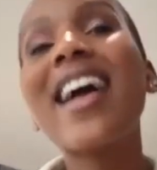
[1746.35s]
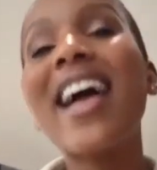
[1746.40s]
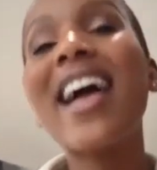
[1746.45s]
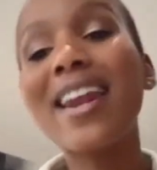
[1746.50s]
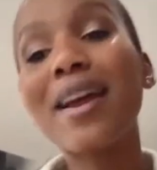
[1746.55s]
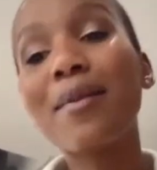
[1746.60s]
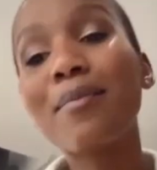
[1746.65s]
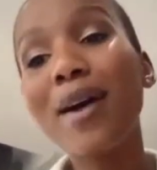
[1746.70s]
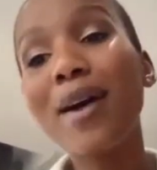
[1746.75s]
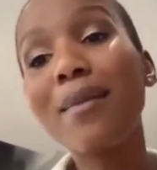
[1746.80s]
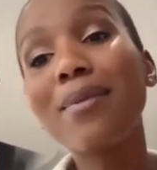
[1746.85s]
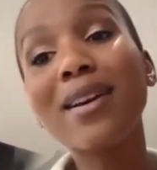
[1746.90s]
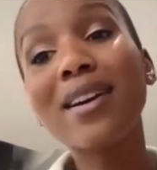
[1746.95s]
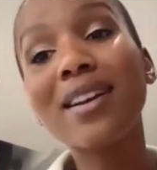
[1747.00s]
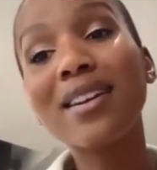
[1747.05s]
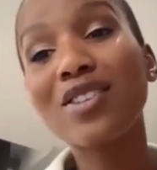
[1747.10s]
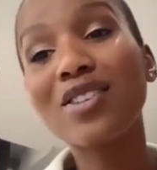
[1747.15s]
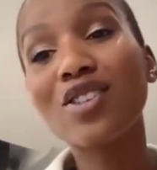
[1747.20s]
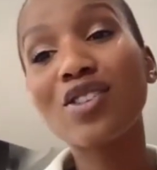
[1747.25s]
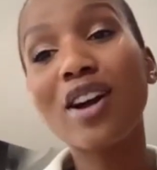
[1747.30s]
And I'm probably
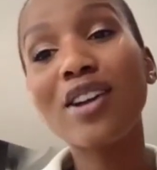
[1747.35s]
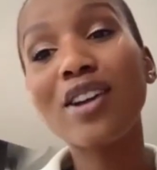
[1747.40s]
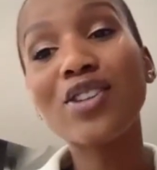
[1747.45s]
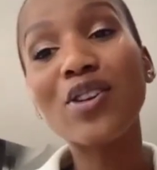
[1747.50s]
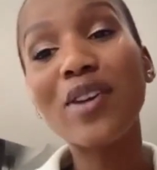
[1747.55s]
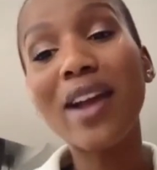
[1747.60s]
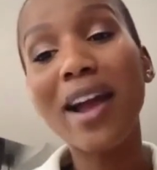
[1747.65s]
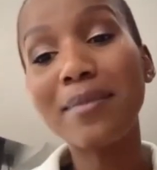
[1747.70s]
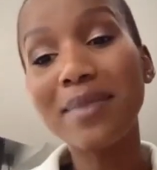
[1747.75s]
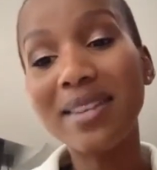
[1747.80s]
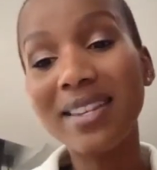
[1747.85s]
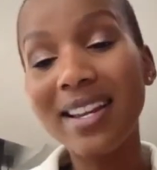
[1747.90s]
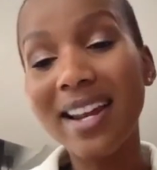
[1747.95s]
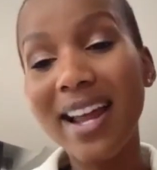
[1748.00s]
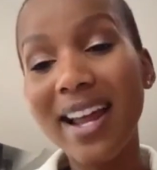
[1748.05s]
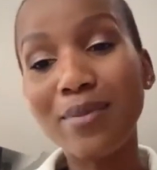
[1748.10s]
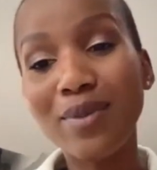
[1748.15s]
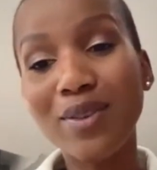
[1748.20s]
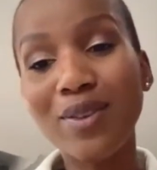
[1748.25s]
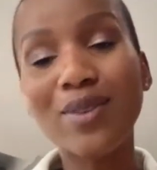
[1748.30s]
gonna start New
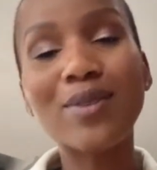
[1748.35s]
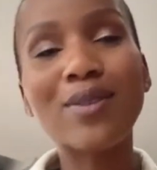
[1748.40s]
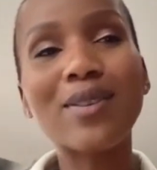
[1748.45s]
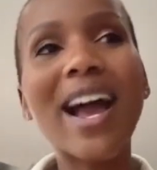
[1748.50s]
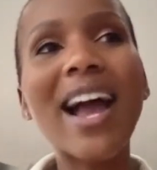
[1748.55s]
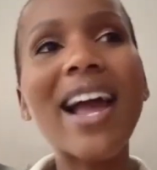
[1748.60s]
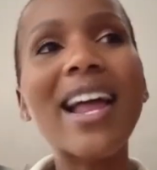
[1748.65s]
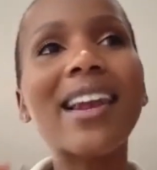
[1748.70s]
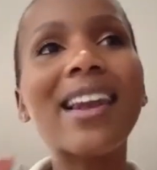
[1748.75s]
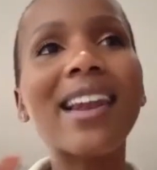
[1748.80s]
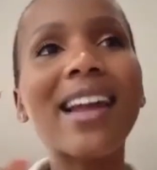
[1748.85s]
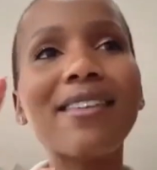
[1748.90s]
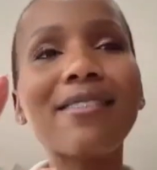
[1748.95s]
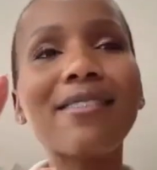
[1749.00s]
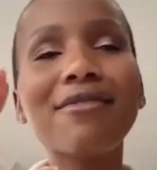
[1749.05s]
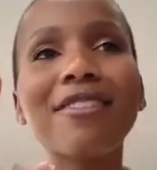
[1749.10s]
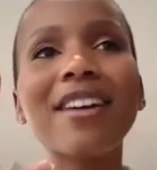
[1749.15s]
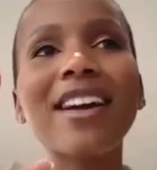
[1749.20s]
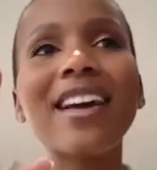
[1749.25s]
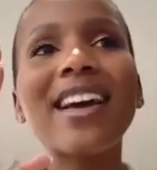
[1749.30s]
Amsterdam soon. I
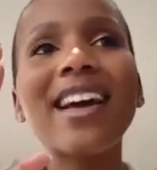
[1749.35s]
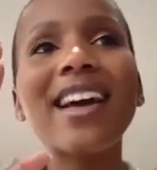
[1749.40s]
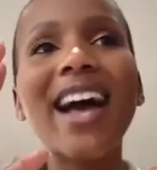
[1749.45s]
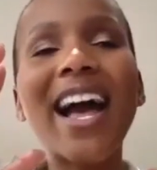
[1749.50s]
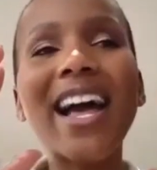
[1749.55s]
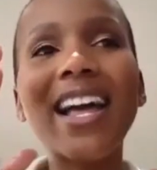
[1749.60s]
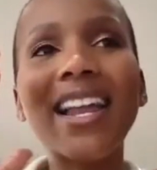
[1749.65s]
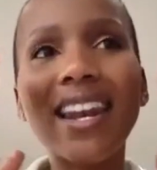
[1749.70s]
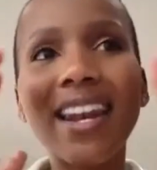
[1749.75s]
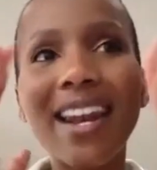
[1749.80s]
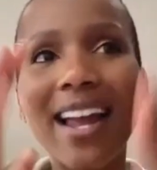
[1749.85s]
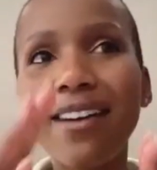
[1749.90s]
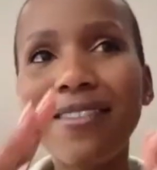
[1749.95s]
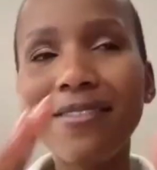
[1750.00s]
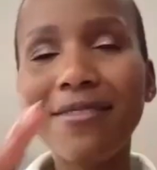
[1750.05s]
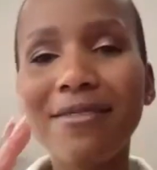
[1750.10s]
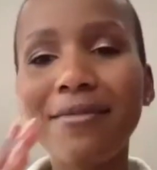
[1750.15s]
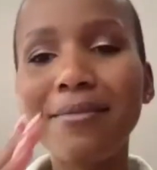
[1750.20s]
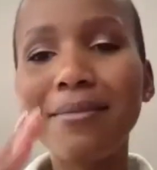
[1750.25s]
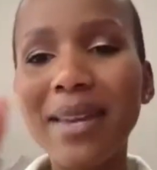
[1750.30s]

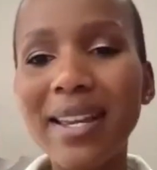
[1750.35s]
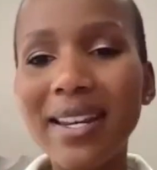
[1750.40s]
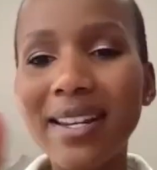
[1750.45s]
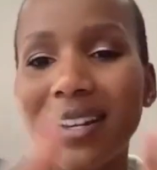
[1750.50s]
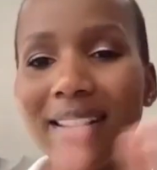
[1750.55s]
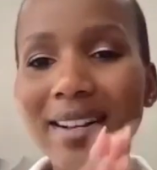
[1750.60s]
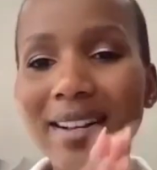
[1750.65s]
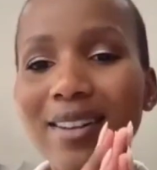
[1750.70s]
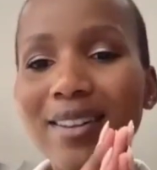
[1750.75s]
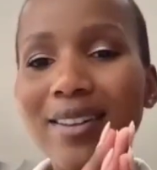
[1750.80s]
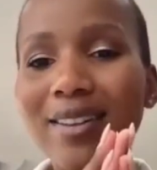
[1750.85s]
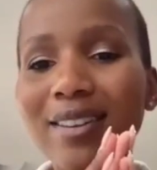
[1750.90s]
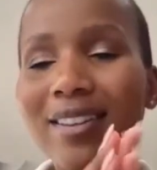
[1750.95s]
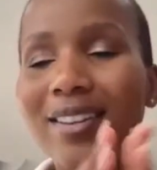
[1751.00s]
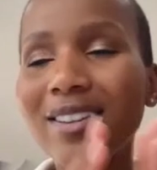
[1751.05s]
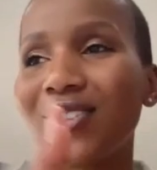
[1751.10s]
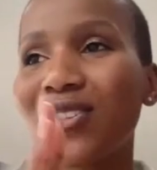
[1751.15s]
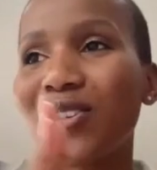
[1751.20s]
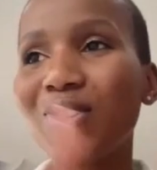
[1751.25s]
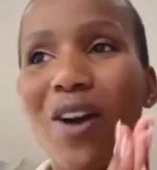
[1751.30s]
love medical
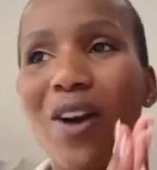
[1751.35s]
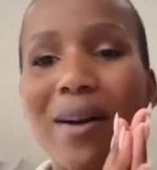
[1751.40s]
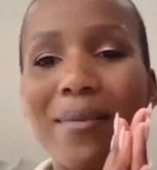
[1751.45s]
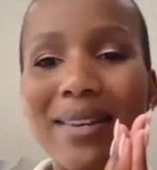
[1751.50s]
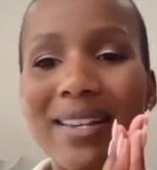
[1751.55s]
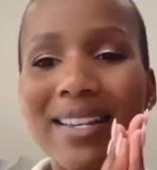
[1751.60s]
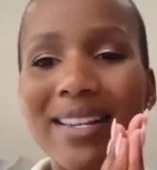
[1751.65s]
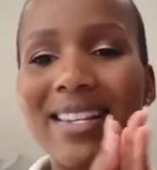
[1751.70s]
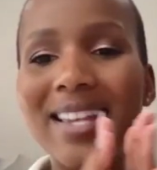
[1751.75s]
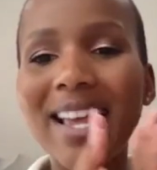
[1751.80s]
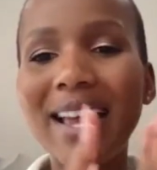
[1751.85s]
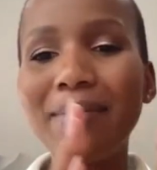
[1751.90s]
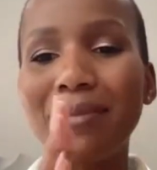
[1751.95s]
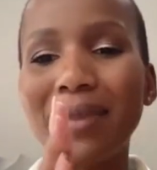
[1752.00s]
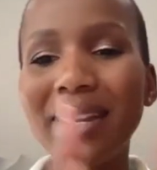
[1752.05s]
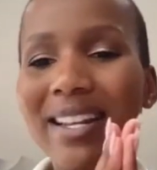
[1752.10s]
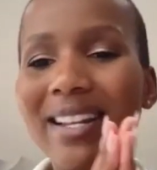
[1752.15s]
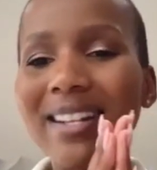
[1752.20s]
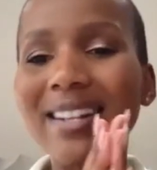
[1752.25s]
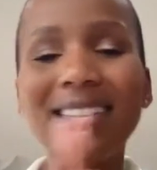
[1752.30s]
dramas and
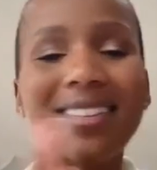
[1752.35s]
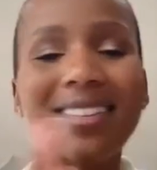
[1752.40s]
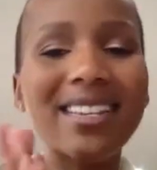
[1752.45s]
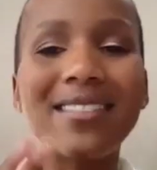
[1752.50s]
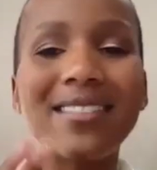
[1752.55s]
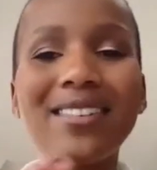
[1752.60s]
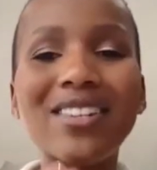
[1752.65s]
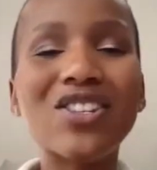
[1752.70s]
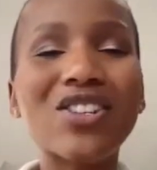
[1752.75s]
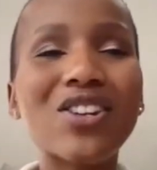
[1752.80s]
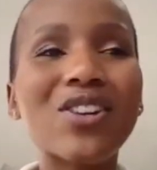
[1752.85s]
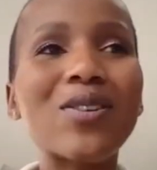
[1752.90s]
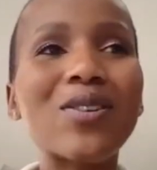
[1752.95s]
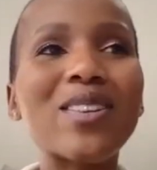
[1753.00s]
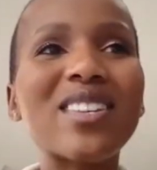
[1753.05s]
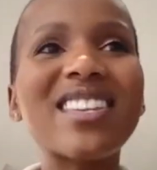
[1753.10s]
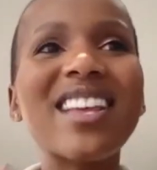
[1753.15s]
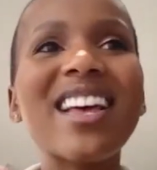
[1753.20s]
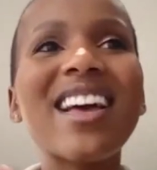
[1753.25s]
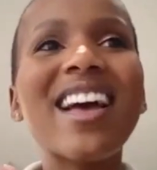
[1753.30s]
medical TV
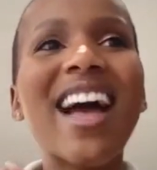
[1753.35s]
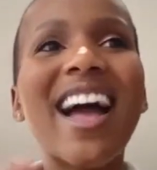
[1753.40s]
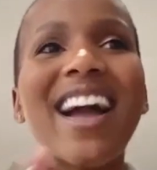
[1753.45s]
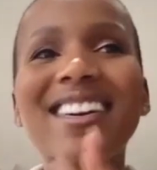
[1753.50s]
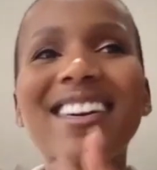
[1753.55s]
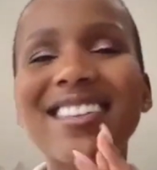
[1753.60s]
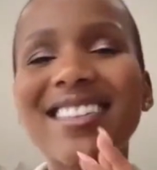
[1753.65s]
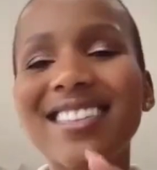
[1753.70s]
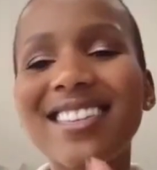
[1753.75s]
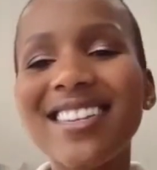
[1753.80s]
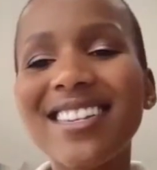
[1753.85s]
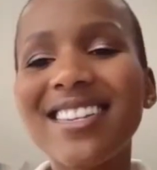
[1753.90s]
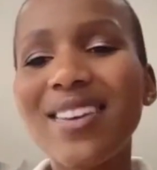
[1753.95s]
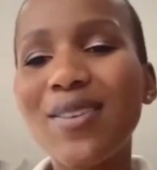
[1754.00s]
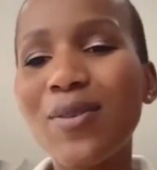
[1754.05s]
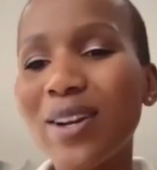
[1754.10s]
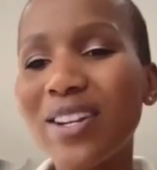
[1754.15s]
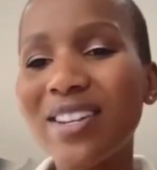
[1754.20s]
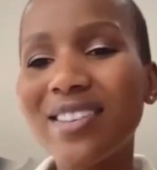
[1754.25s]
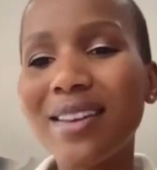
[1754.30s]
shows. I could sit
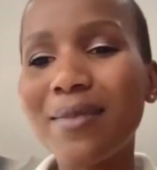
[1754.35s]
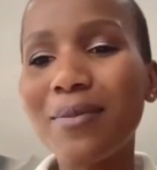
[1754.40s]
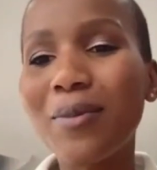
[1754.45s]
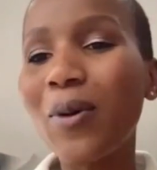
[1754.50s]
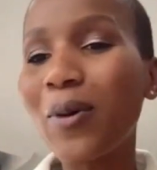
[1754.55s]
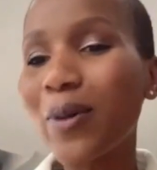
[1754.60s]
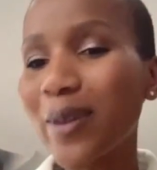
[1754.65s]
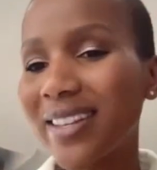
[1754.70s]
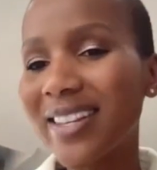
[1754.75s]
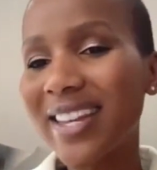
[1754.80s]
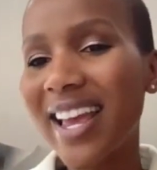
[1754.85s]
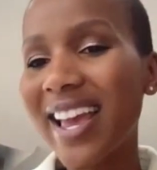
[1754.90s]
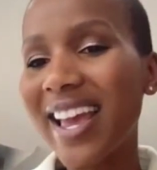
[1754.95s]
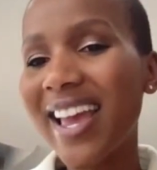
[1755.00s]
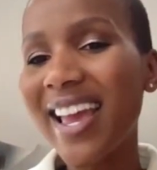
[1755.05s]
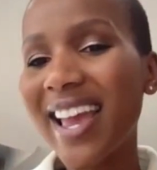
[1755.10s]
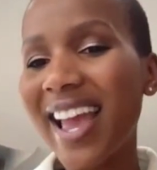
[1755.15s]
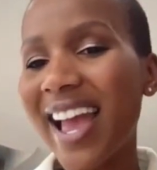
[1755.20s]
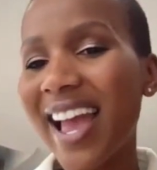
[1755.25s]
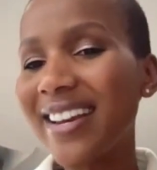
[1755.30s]
and watch them all
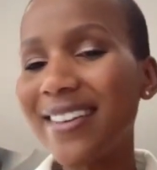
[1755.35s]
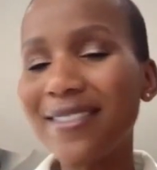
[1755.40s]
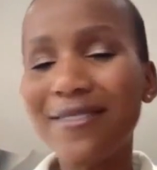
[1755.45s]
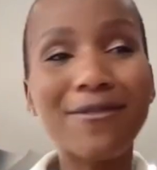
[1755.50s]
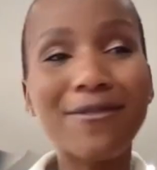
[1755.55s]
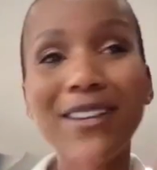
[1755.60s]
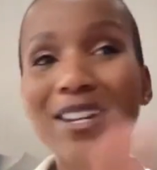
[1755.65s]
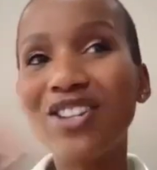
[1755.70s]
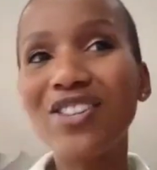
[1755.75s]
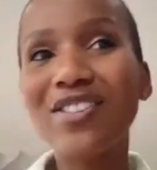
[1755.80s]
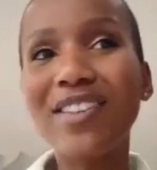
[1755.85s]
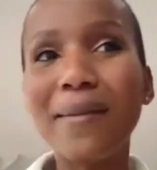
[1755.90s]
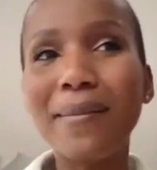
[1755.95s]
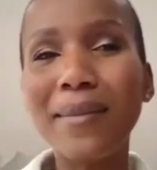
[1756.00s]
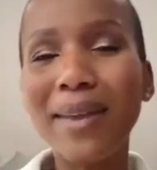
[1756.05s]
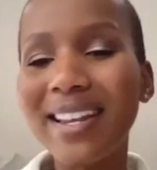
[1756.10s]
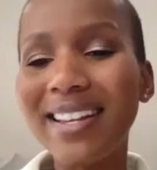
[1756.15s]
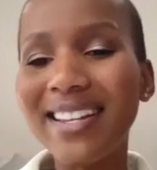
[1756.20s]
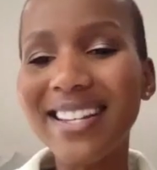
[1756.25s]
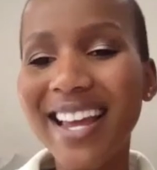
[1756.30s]
day and finish them
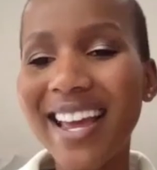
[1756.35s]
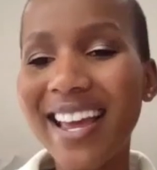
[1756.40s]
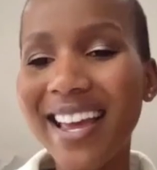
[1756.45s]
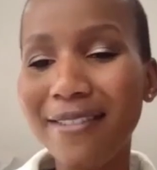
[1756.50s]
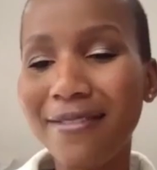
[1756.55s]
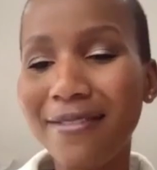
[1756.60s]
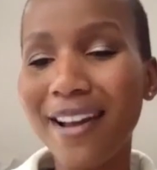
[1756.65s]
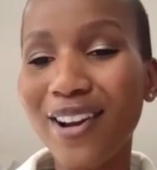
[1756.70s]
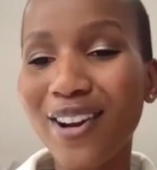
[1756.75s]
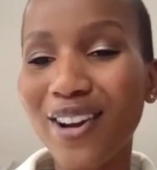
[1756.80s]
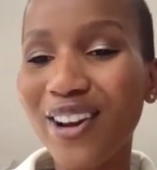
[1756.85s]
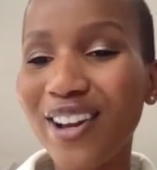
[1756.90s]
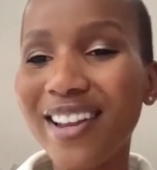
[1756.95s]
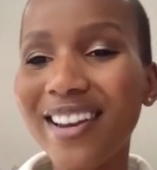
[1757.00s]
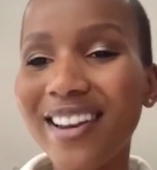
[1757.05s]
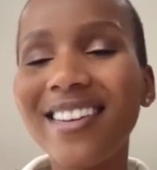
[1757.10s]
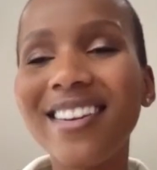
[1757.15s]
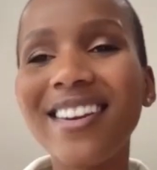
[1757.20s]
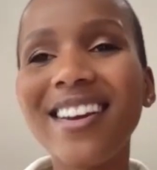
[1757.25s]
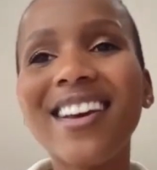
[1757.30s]
in a day if I
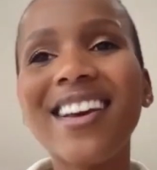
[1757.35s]
could.